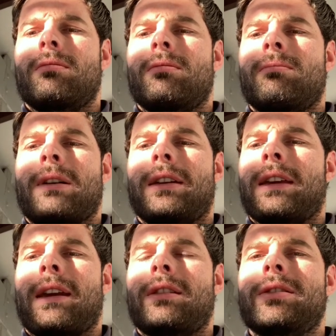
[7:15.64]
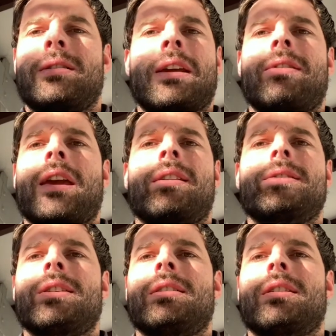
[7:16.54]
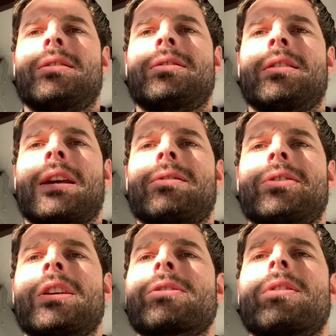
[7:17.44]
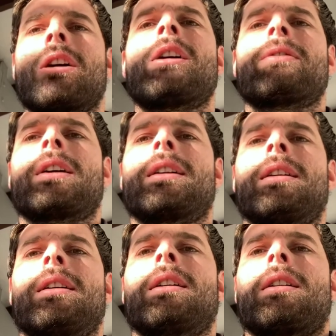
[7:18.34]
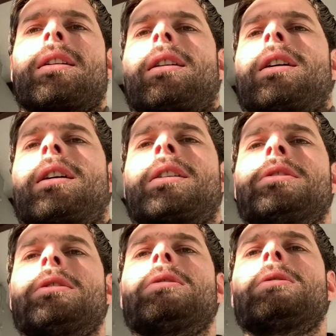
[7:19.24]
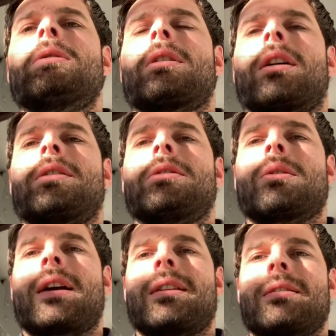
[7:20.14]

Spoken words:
But yeah, I just didn't have the energy. I just didn't have the zest for life that I knew that